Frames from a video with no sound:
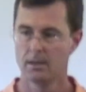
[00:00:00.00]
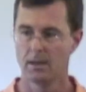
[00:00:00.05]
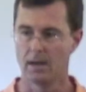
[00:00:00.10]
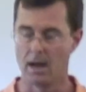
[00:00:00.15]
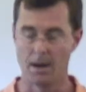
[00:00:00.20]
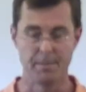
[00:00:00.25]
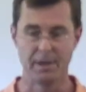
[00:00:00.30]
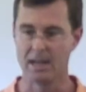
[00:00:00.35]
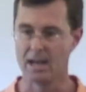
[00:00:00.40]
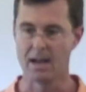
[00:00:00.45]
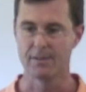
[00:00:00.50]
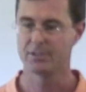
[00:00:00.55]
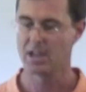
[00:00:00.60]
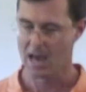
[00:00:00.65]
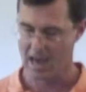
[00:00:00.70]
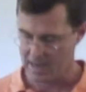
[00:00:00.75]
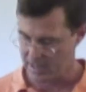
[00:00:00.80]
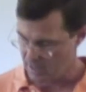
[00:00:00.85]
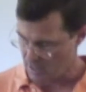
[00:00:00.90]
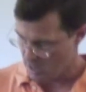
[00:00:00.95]
I mean, I've
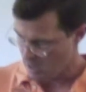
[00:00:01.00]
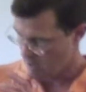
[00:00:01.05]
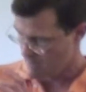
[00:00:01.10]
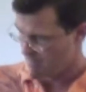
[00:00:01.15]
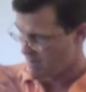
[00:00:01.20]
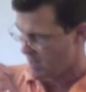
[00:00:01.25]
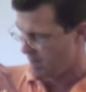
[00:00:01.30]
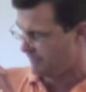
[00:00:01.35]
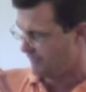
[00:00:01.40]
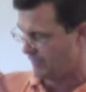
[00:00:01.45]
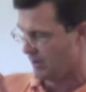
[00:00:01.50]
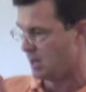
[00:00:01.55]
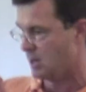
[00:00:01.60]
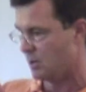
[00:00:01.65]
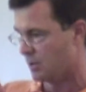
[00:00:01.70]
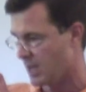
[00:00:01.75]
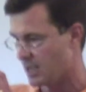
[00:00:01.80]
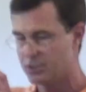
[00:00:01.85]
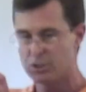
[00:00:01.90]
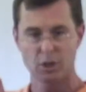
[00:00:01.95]
got it on my
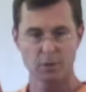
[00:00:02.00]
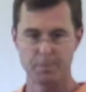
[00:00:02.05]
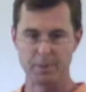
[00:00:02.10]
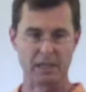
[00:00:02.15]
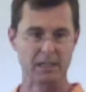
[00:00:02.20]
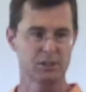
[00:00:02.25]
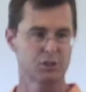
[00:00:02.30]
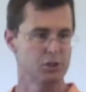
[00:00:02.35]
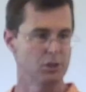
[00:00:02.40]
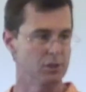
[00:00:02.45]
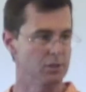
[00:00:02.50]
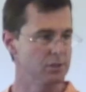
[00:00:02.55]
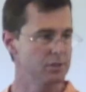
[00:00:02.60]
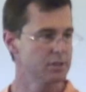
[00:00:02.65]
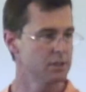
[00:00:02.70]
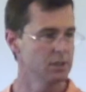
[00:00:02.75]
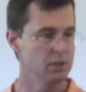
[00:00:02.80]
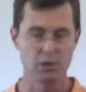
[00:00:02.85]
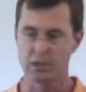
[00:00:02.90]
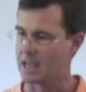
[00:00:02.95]
phone. I took
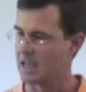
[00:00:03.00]
pictures.